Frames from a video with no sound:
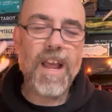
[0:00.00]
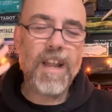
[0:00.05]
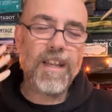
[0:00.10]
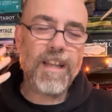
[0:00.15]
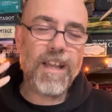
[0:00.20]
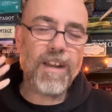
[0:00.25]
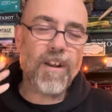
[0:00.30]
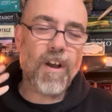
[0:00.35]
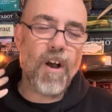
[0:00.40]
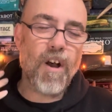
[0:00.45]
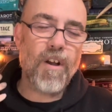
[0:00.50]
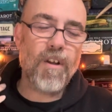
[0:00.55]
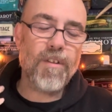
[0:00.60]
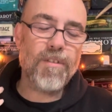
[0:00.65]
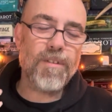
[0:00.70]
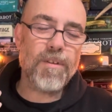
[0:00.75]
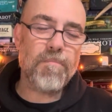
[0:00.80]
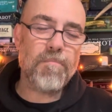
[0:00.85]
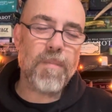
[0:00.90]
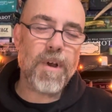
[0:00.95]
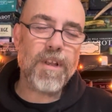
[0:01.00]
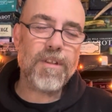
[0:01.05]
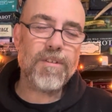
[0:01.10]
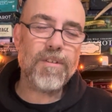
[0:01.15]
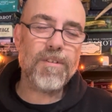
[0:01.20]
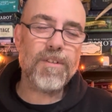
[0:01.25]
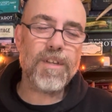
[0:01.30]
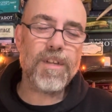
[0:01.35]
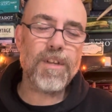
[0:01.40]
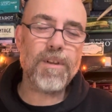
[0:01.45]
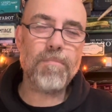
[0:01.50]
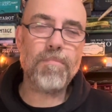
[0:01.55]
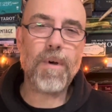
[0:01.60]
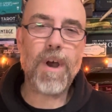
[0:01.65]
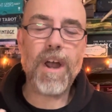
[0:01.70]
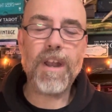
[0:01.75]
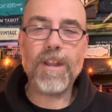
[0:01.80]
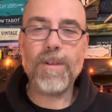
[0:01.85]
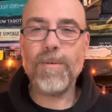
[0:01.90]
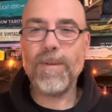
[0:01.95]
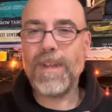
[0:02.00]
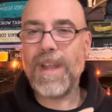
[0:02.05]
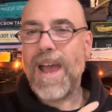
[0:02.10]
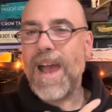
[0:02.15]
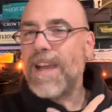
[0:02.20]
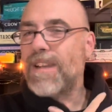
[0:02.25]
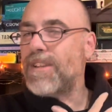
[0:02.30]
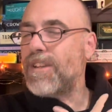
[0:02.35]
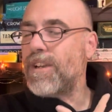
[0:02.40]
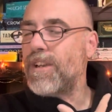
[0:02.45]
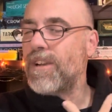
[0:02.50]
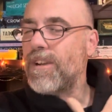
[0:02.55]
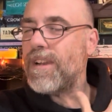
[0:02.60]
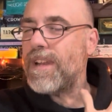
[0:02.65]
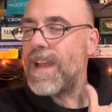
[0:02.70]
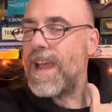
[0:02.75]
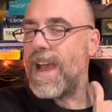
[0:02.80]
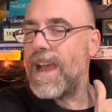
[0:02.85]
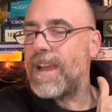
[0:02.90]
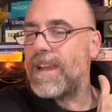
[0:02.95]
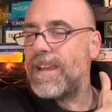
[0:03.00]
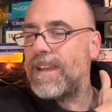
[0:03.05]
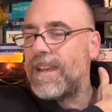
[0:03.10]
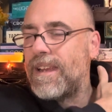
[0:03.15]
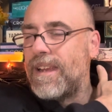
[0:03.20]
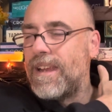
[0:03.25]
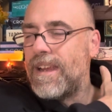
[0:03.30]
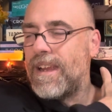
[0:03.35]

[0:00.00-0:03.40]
Let all of the muscles in your body relax, in your neck,